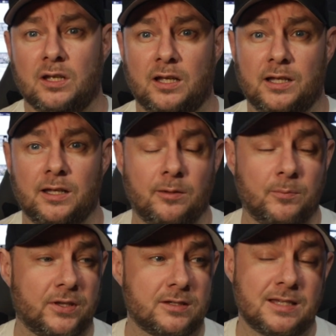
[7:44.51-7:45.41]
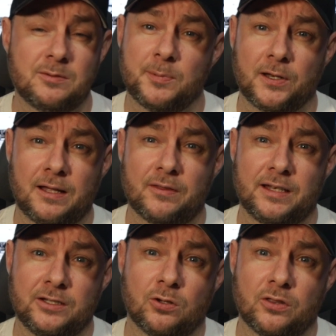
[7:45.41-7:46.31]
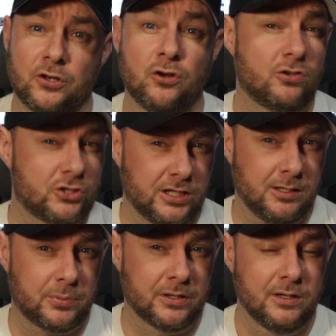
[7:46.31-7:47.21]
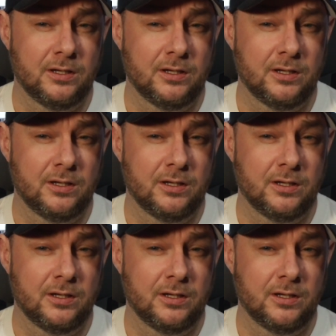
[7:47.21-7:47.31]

There seems to be a lot out there, and they're not cheap.